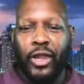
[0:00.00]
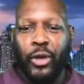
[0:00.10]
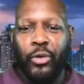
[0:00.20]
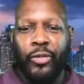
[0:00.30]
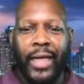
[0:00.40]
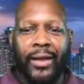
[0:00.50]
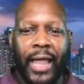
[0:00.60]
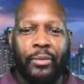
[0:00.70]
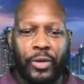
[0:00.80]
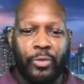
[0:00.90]
know that a
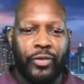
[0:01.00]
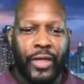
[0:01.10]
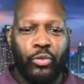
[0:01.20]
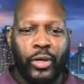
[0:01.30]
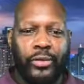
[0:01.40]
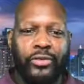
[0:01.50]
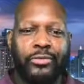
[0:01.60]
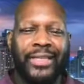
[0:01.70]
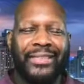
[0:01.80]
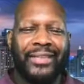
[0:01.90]
lot of people think, well, you